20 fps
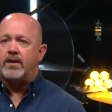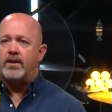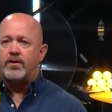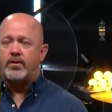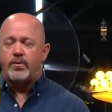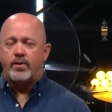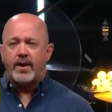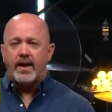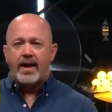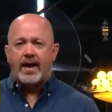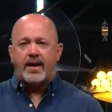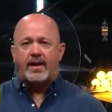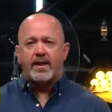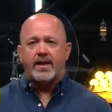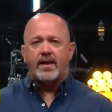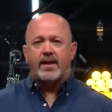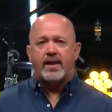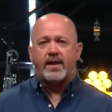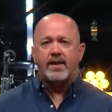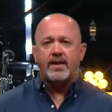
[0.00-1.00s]
The
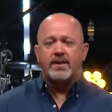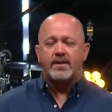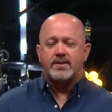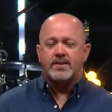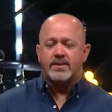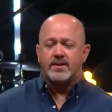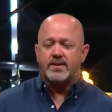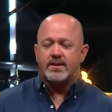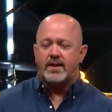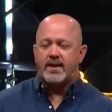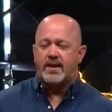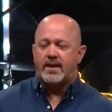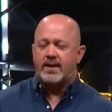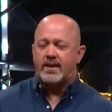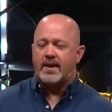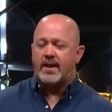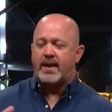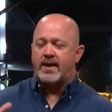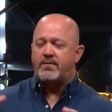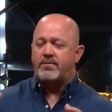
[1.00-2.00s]
reality is, a
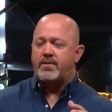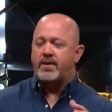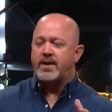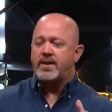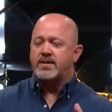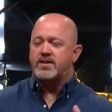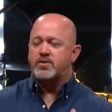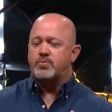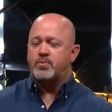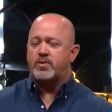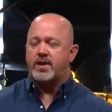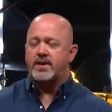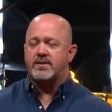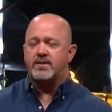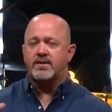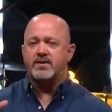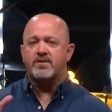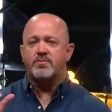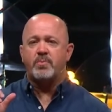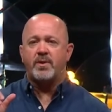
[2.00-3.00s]
life in His
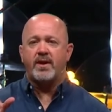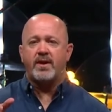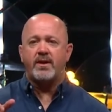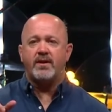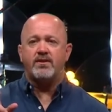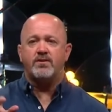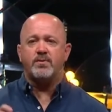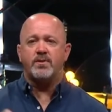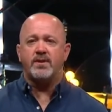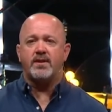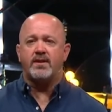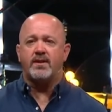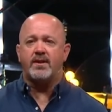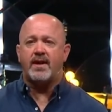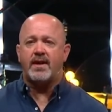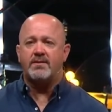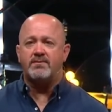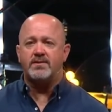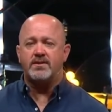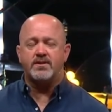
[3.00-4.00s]
presence begins with a
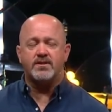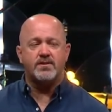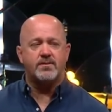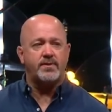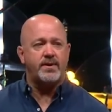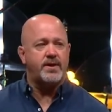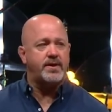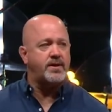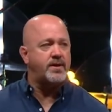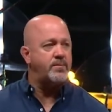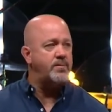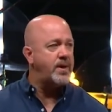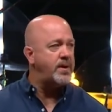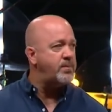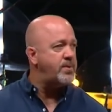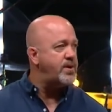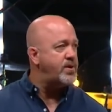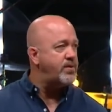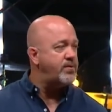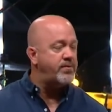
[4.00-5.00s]
life of surrender.
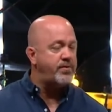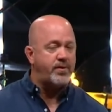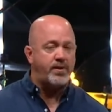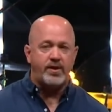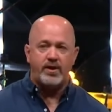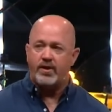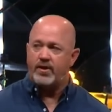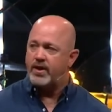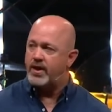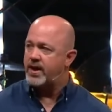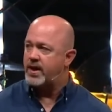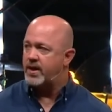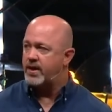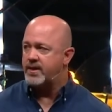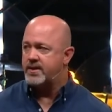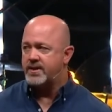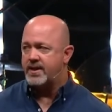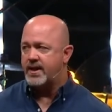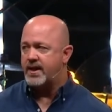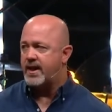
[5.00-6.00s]
Maybe you are here
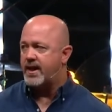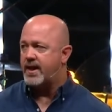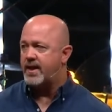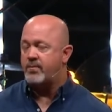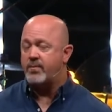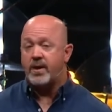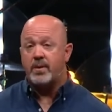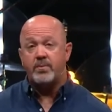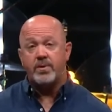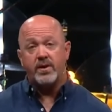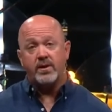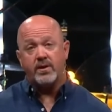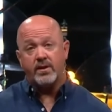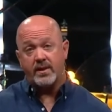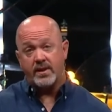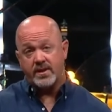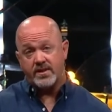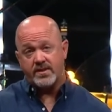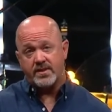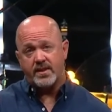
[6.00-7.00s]
today, maybe you're
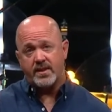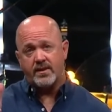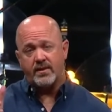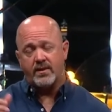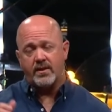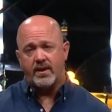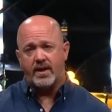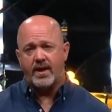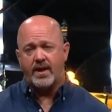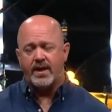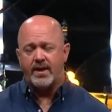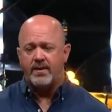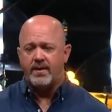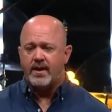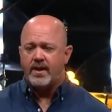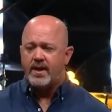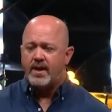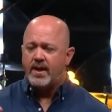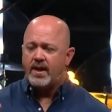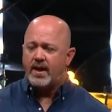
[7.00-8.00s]
listening online,
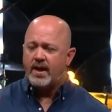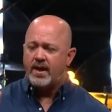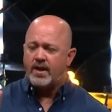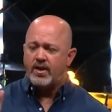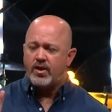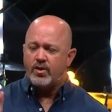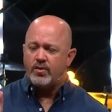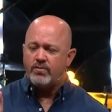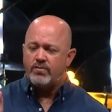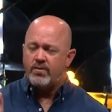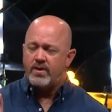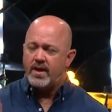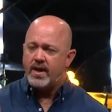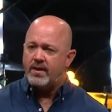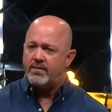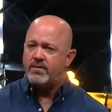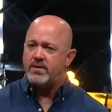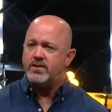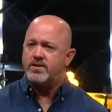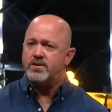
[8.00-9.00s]
and you've
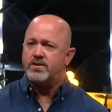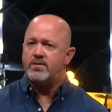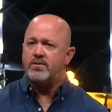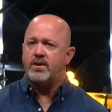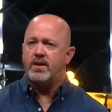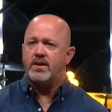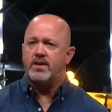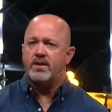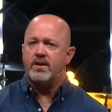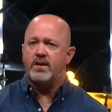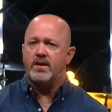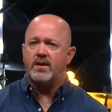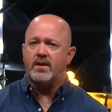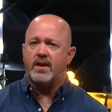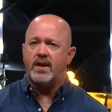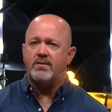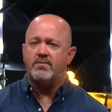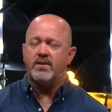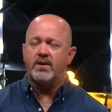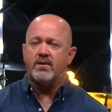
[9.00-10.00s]
never surrendered your
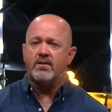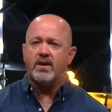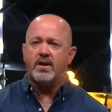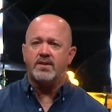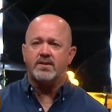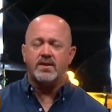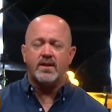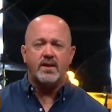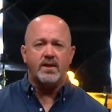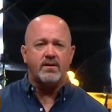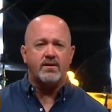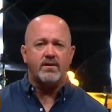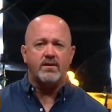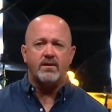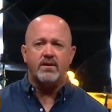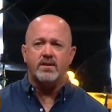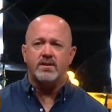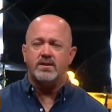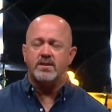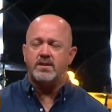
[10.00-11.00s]
life to Christ. I
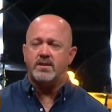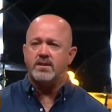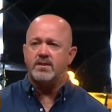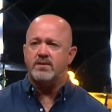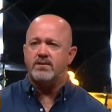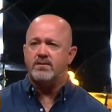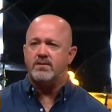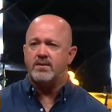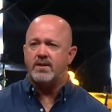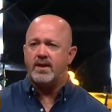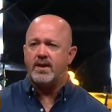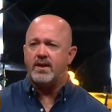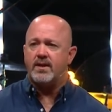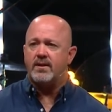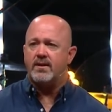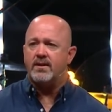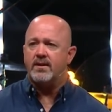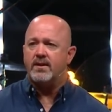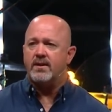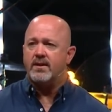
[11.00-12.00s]
encourage you to do
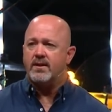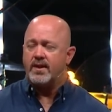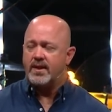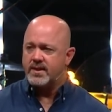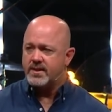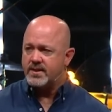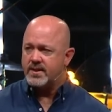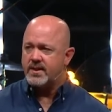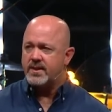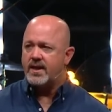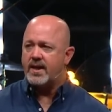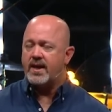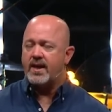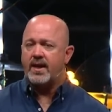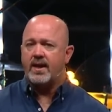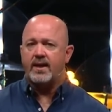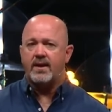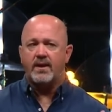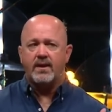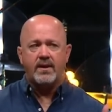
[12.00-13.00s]
that. Like
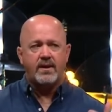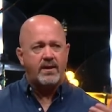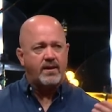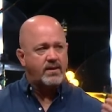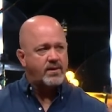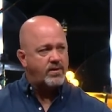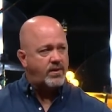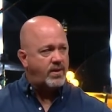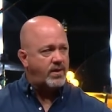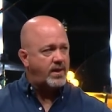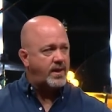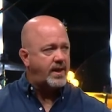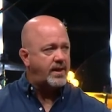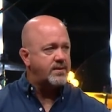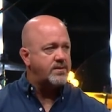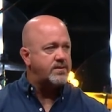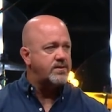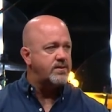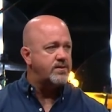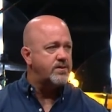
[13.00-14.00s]
today, call
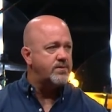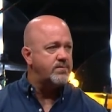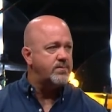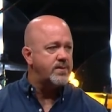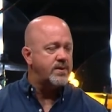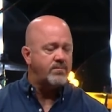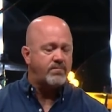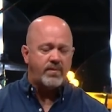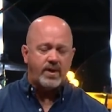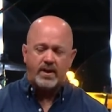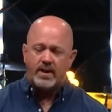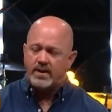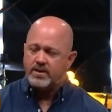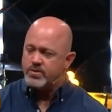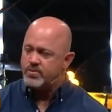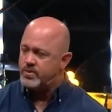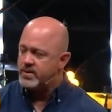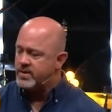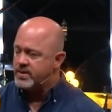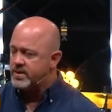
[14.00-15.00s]
out to Him. Man,
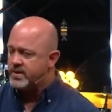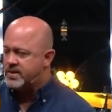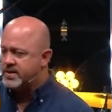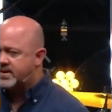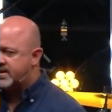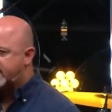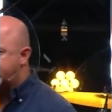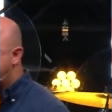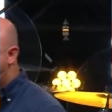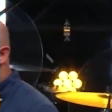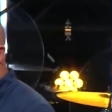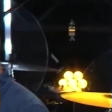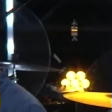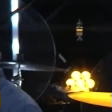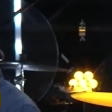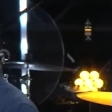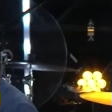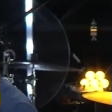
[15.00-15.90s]
He's willing to save you.